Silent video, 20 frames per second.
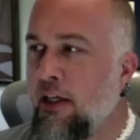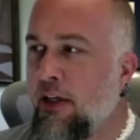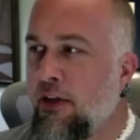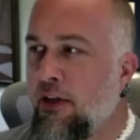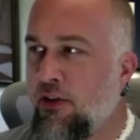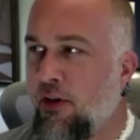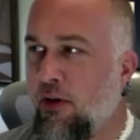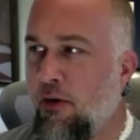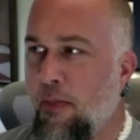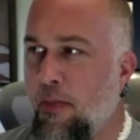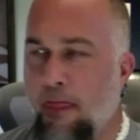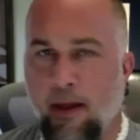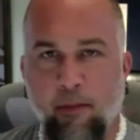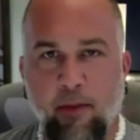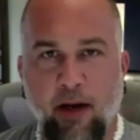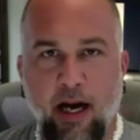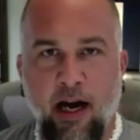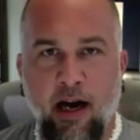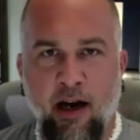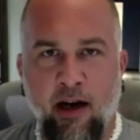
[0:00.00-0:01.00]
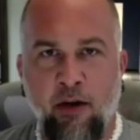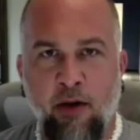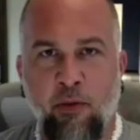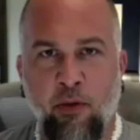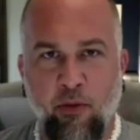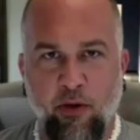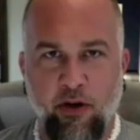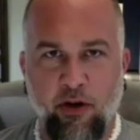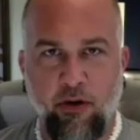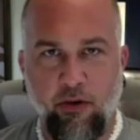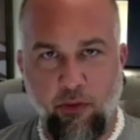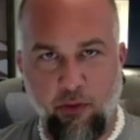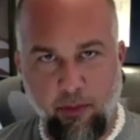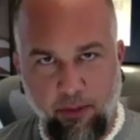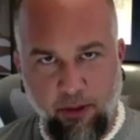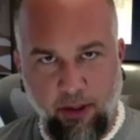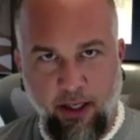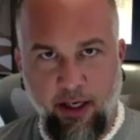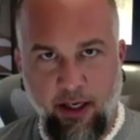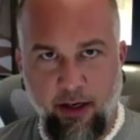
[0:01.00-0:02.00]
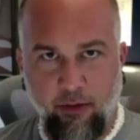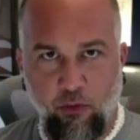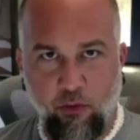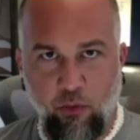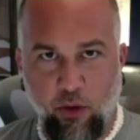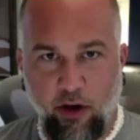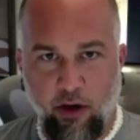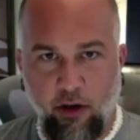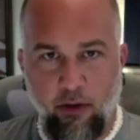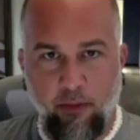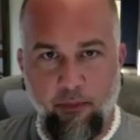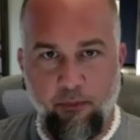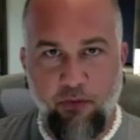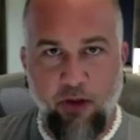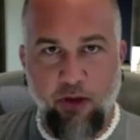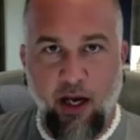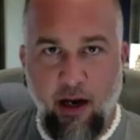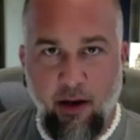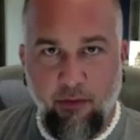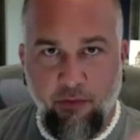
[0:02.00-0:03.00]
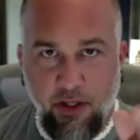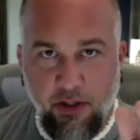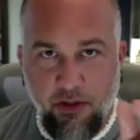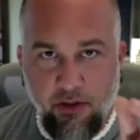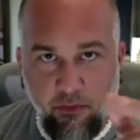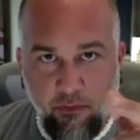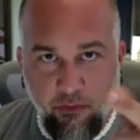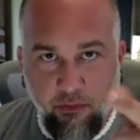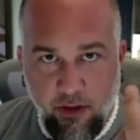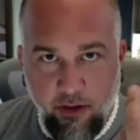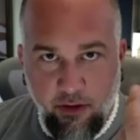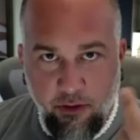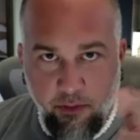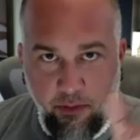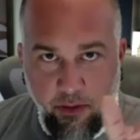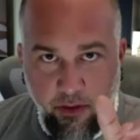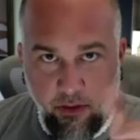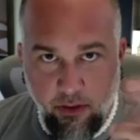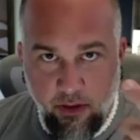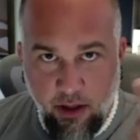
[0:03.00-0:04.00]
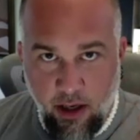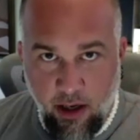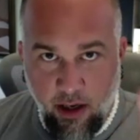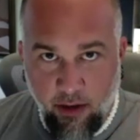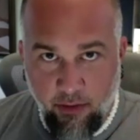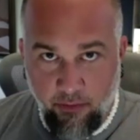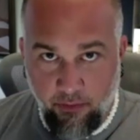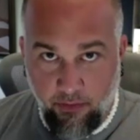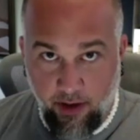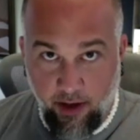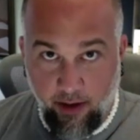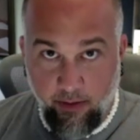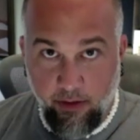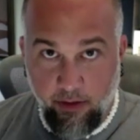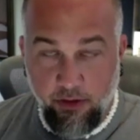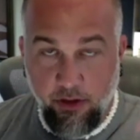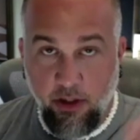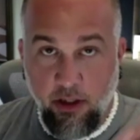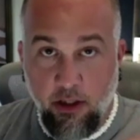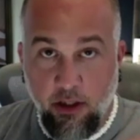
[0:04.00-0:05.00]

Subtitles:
So I'm like, I would want to go to a planet where they have these invisible cotton fibers.